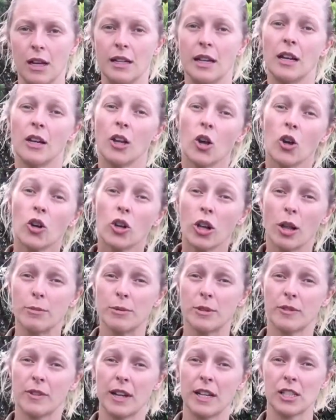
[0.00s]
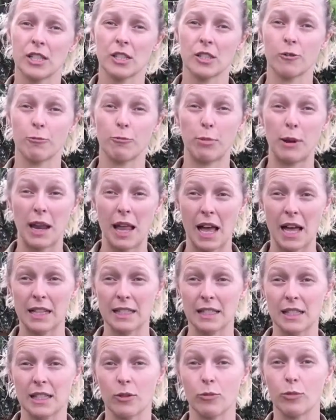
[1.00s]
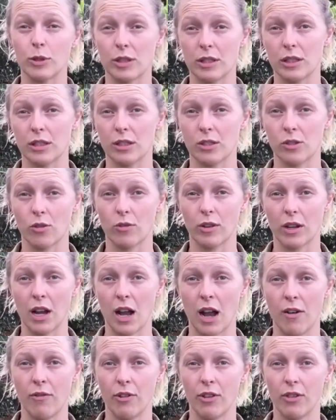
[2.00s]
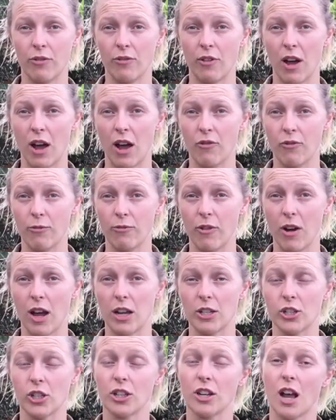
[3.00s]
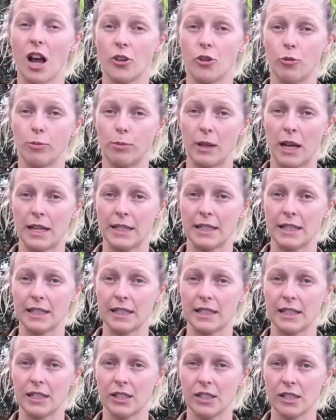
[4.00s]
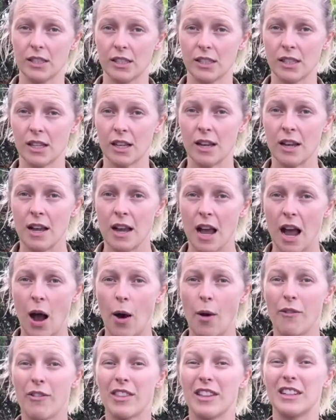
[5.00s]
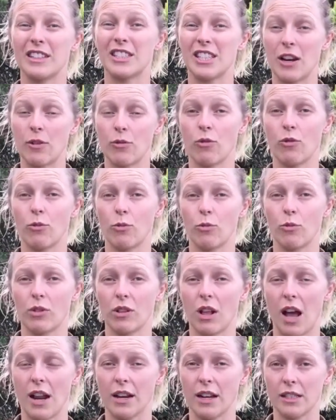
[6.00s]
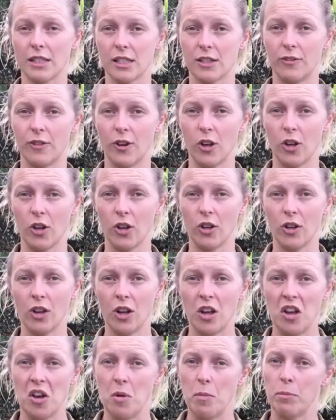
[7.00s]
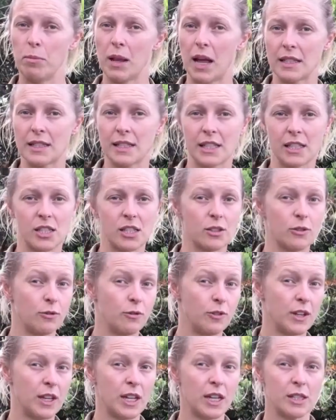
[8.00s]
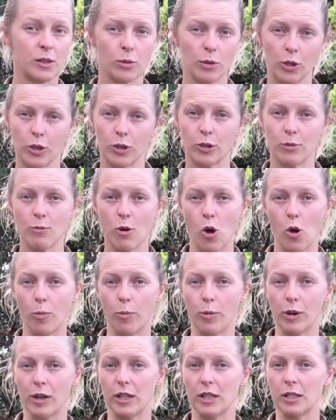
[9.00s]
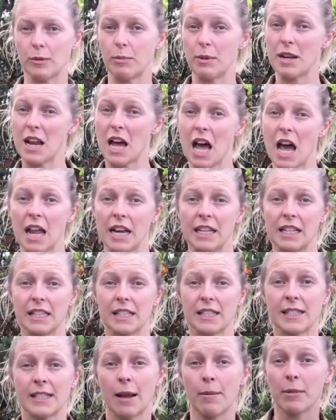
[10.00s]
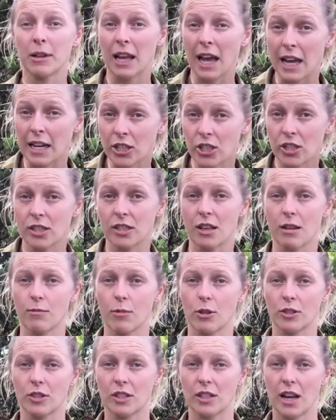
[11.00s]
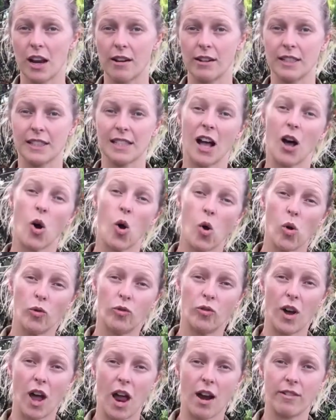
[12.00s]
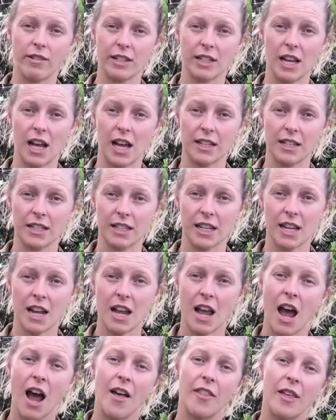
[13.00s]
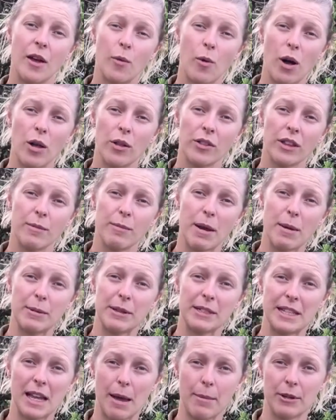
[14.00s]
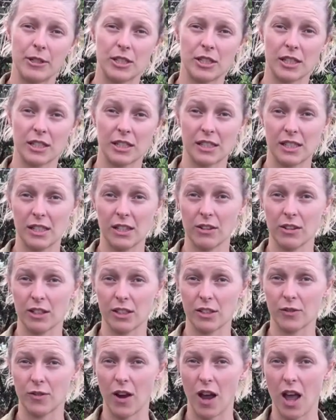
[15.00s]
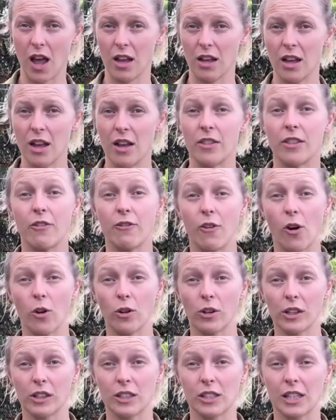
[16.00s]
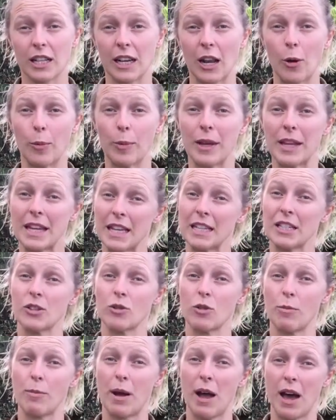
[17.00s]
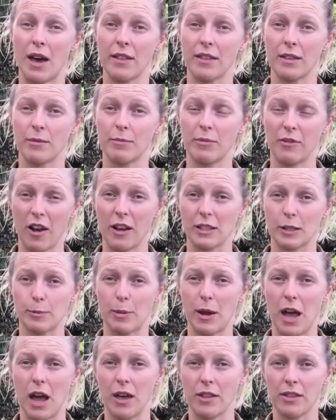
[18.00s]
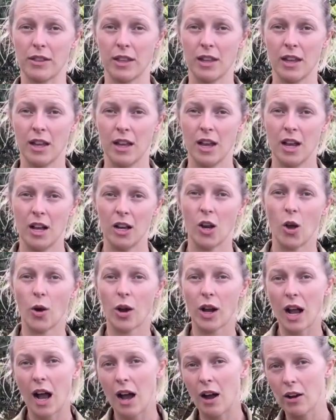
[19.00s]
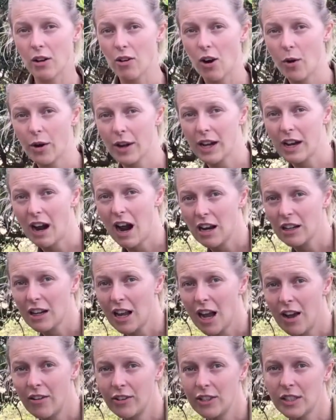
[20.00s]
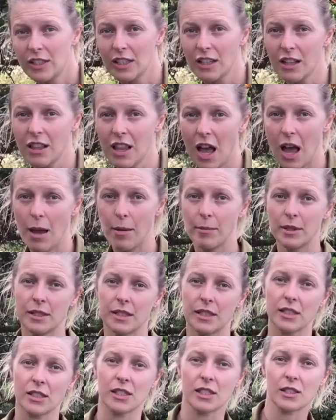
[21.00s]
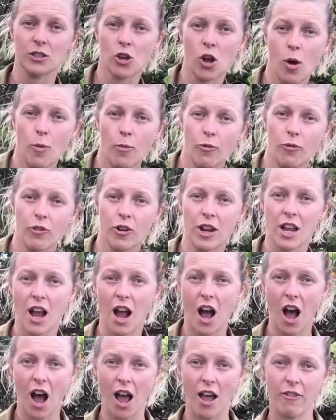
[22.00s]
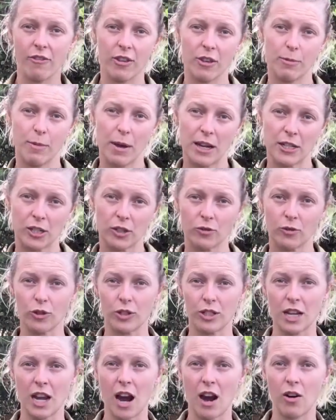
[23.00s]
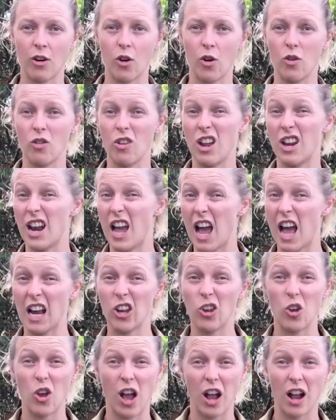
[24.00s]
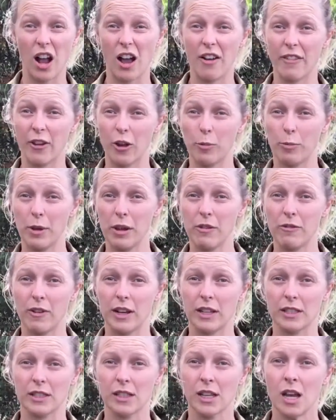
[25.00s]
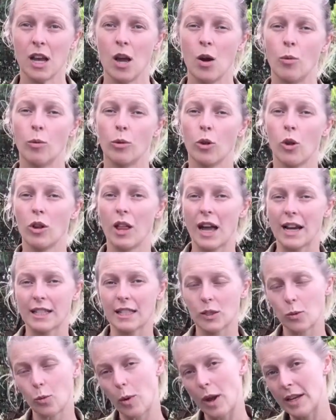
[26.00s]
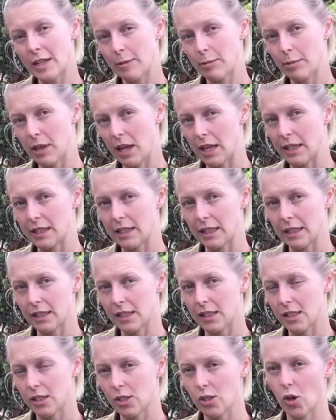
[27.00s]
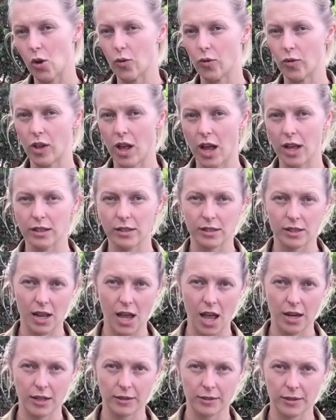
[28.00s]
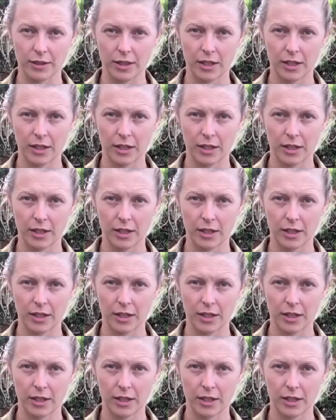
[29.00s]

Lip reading: Now, local observations of plants that resist or recover from fire should guide your planting decisions. However, there are general guidelines to follow. Plants such as figs, willows, mulberries, bananas, some acacias and monsteras are all fire retardant, and while they may be damaged in a serious fire, their foliage can help hinder a fire's path. Lower growing ground covers and climbers such as comfrey, ivy, passionfruit, taro and aloe, agave or pigface will all act as wetter plantings to slow fires down.